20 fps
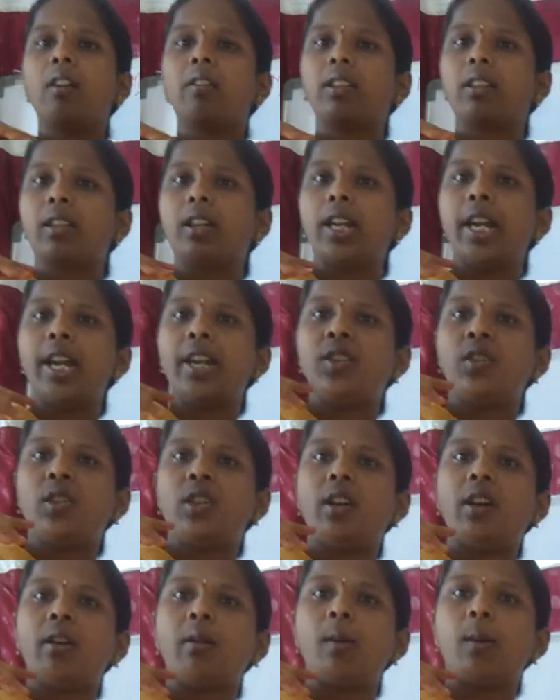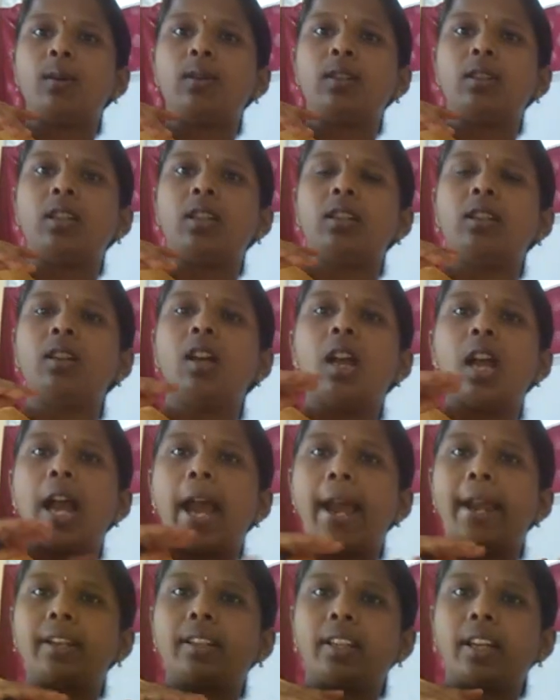the Asia continent,
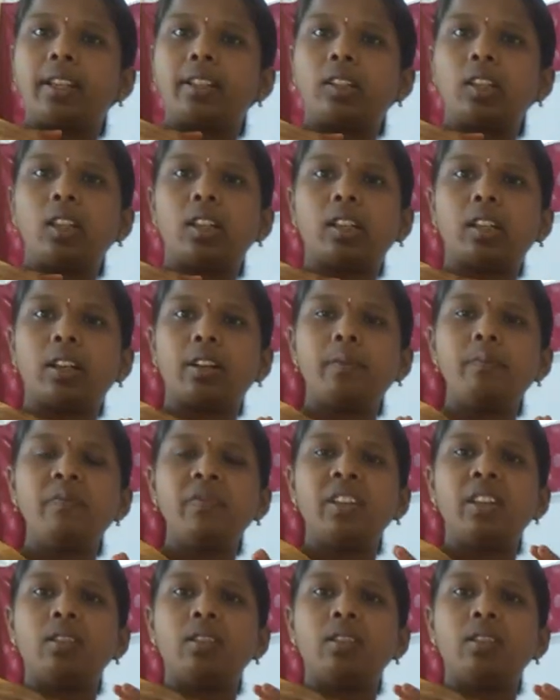Antarctica.